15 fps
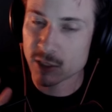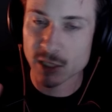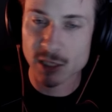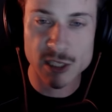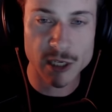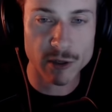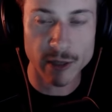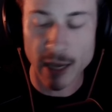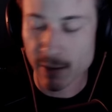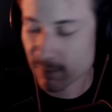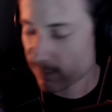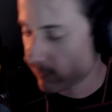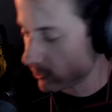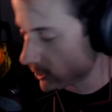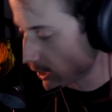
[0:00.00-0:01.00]
consider that
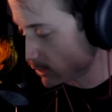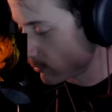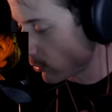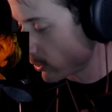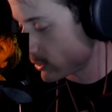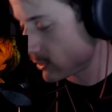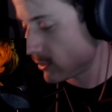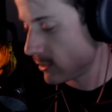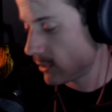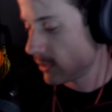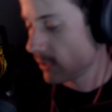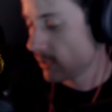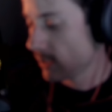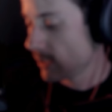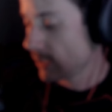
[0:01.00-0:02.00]
for a second, boys.
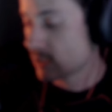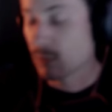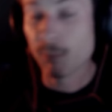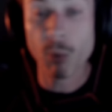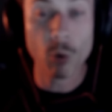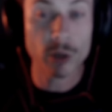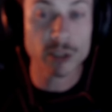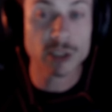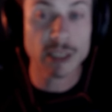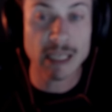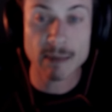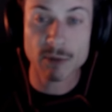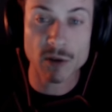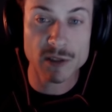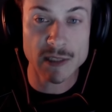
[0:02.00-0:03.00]
It's important to keep
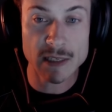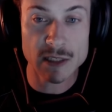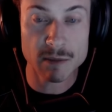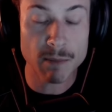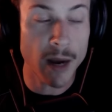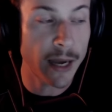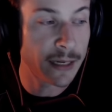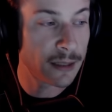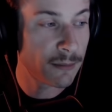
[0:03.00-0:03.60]
those things in mind.